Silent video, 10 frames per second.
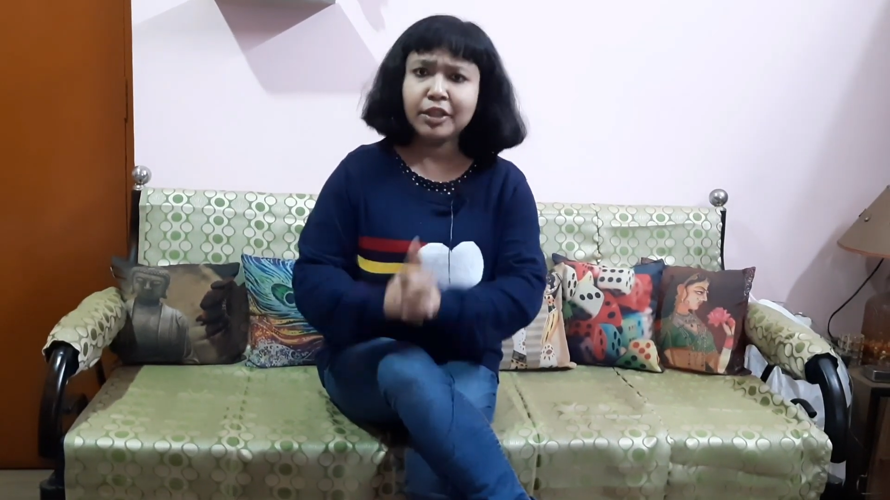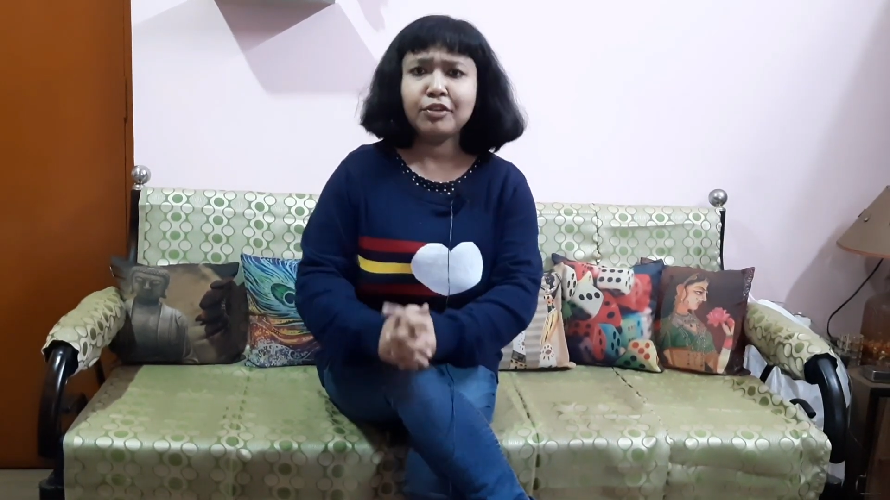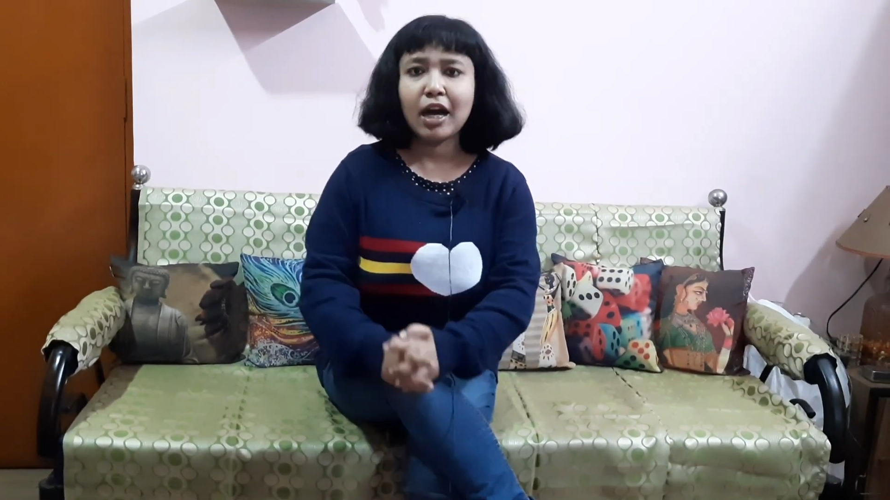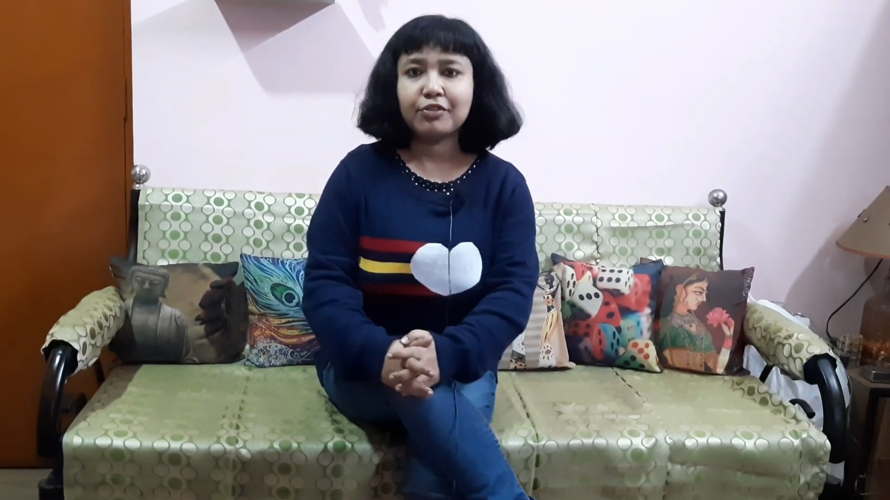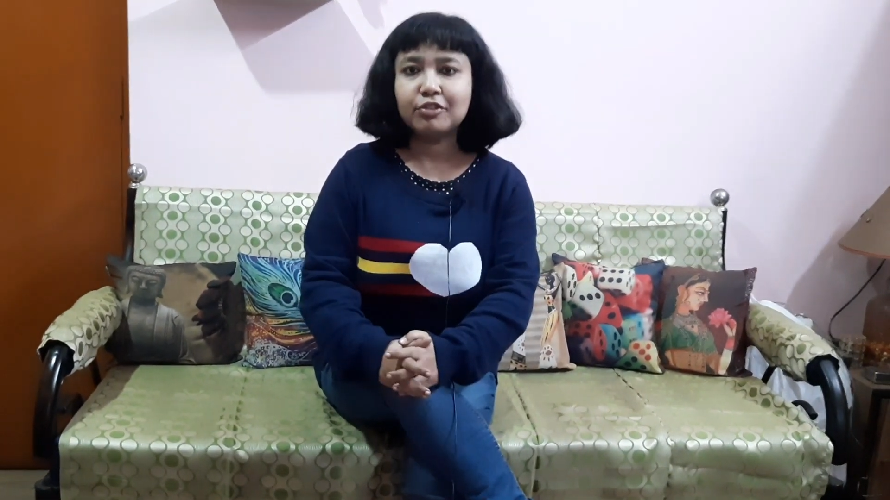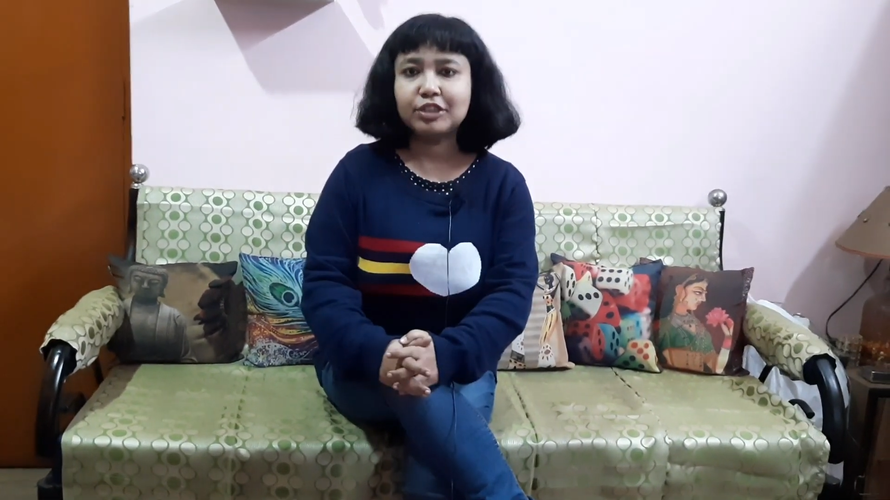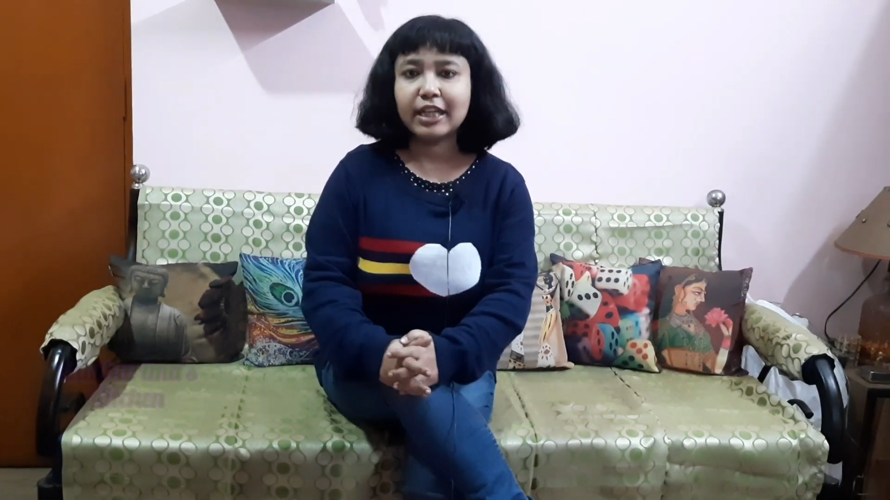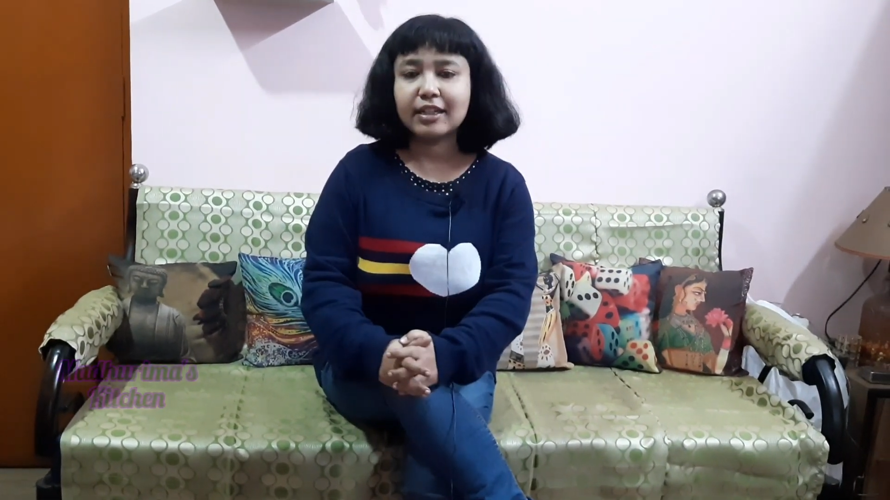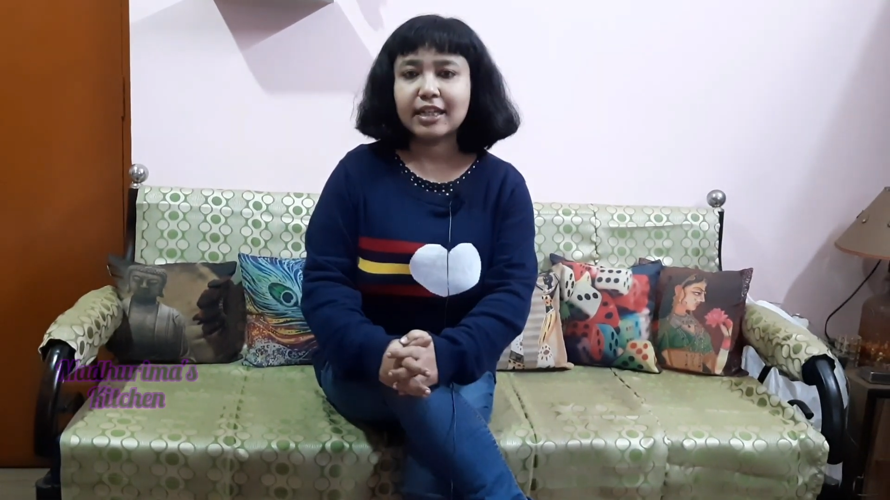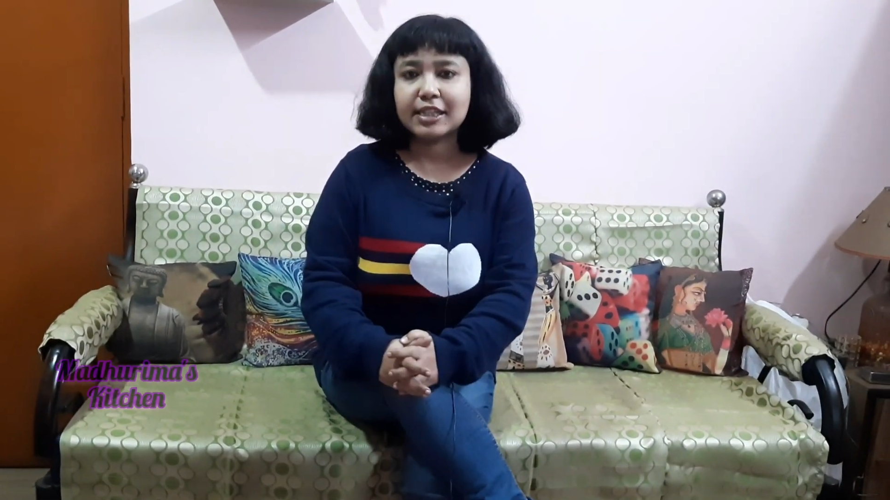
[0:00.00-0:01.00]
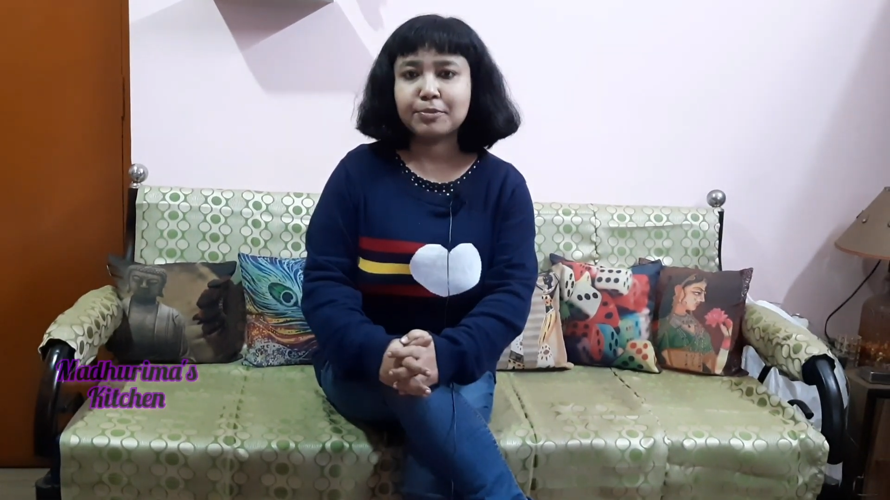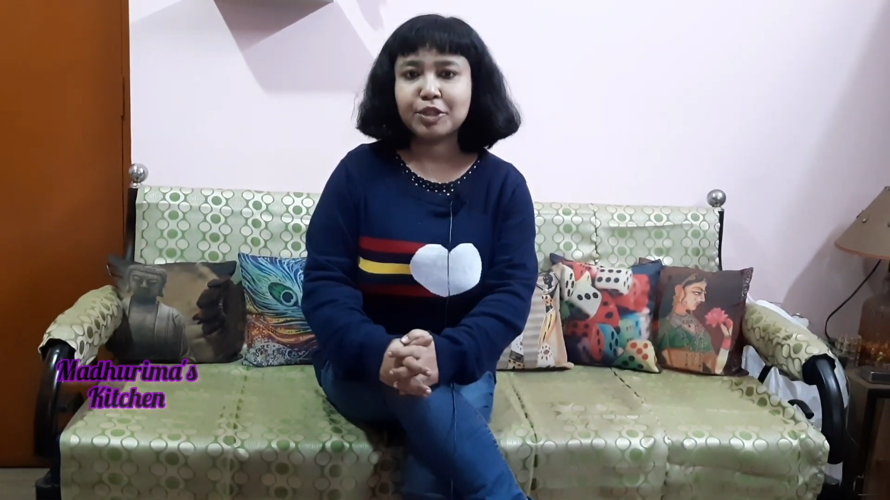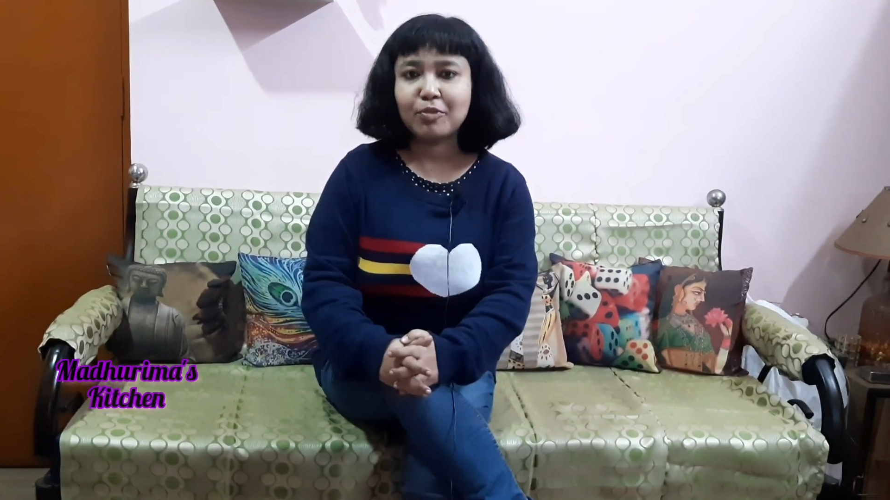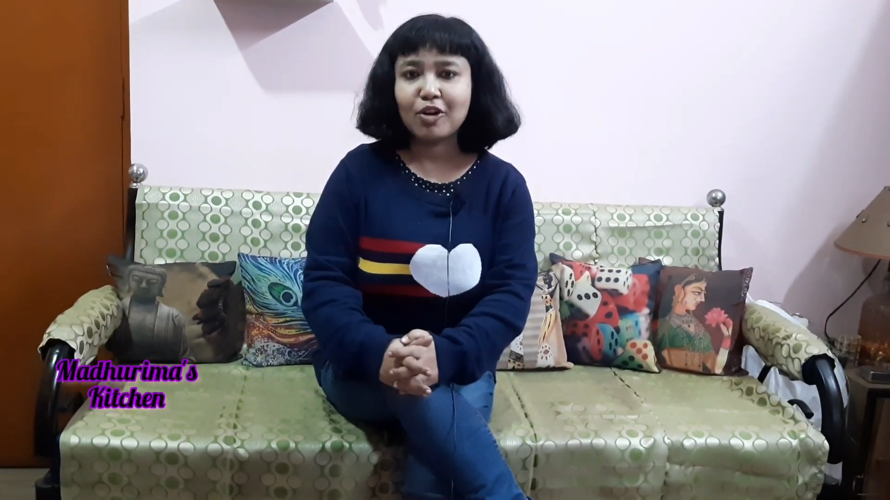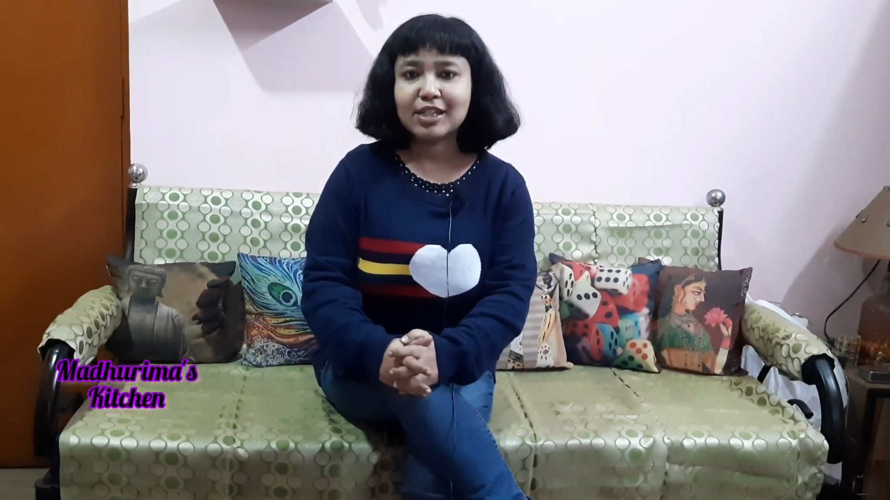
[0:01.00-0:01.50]
You have to check the
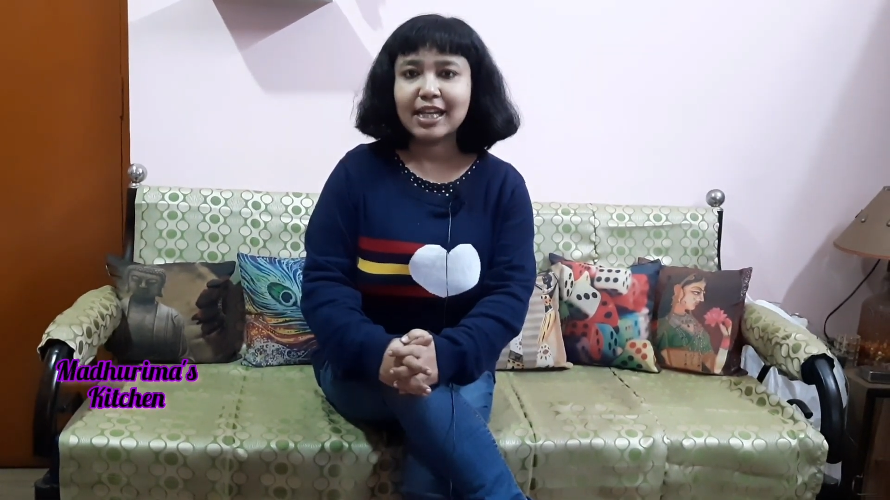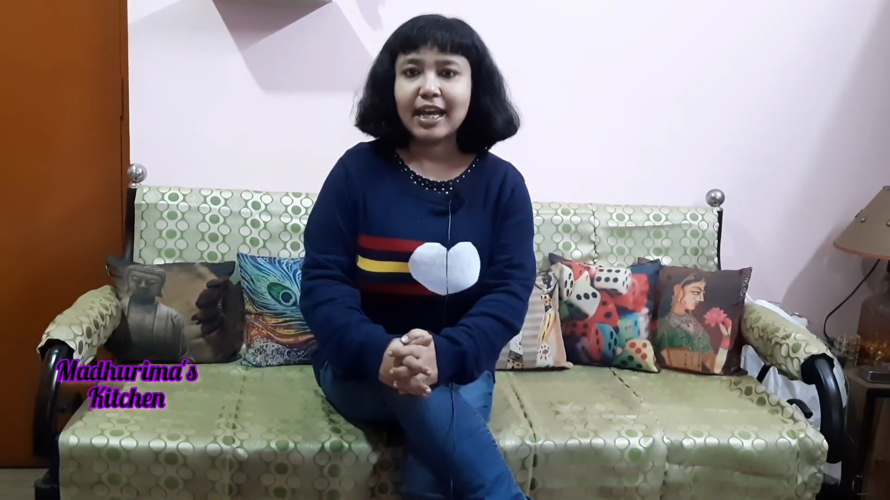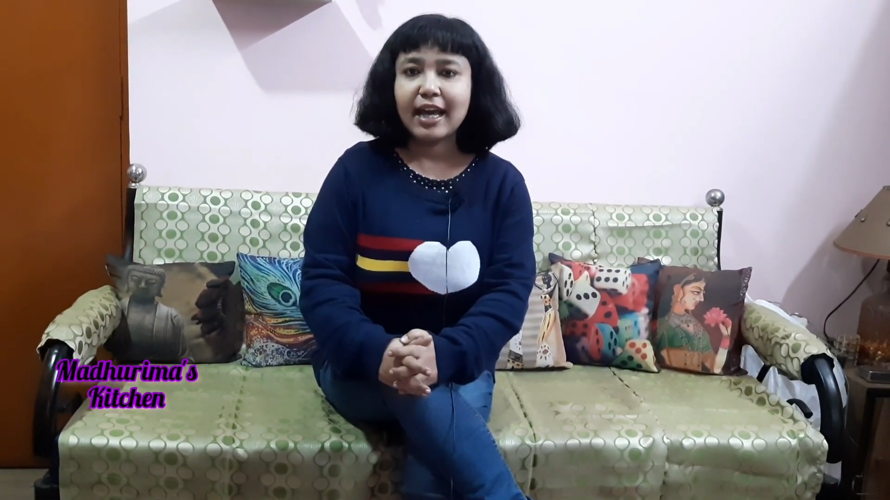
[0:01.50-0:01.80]
description box